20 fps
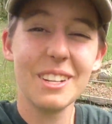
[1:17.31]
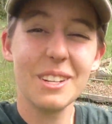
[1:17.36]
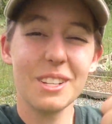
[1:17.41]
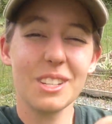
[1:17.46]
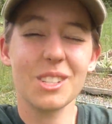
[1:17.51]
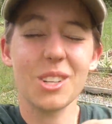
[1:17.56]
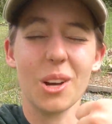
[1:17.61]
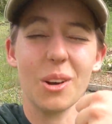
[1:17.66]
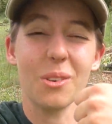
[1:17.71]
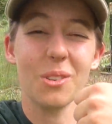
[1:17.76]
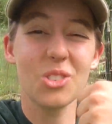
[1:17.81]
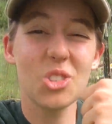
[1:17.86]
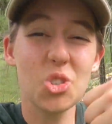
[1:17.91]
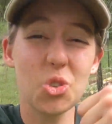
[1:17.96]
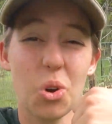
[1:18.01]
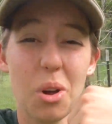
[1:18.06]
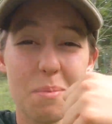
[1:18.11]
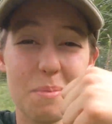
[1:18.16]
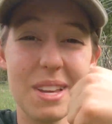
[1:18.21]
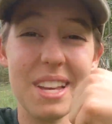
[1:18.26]
So
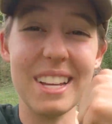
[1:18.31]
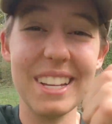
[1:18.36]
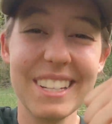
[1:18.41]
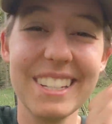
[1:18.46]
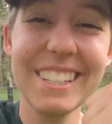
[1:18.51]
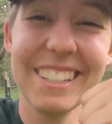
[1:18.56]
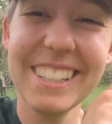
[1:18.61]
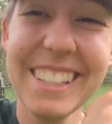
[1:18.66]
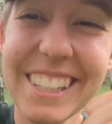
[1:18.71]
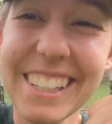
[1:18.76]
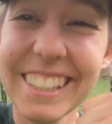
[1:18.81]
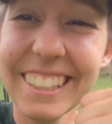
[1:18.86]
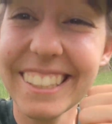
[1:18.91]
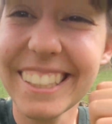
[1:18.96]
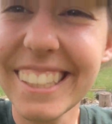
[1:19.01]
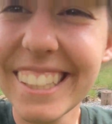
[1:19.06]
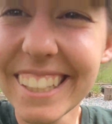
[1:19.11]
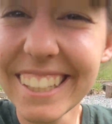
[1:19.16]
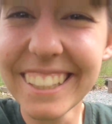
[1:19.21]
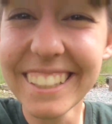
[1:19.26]
join me.
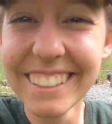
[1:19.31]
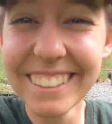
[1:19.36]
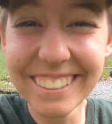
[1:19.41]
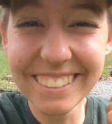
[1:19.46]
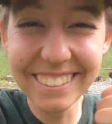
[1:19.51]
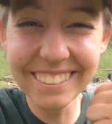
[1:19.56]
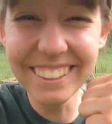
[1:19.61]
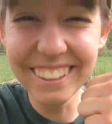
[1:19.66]
Let's get into